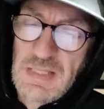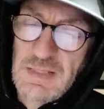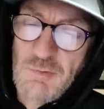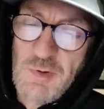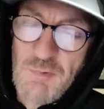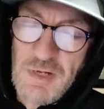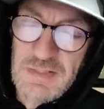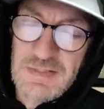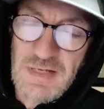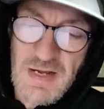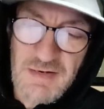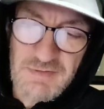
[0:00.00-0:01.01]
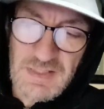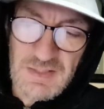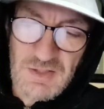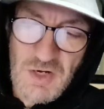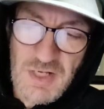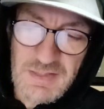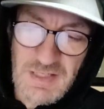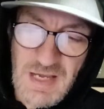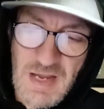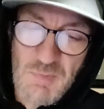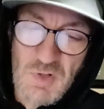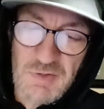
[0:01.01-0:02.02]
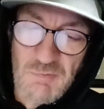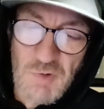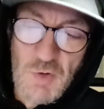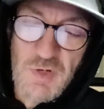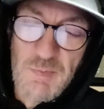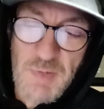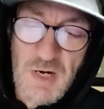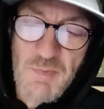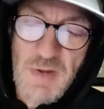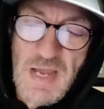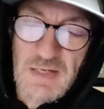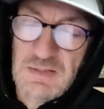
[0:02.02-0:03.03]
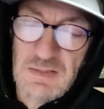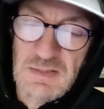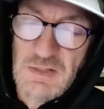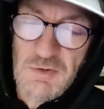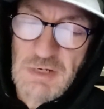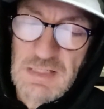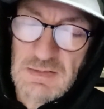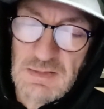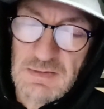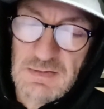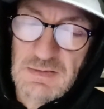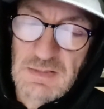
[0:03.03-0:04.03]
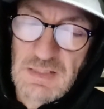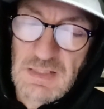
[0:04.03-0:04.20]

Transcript: that we went inside of it and caught the camel and rode it bareback to the oasis."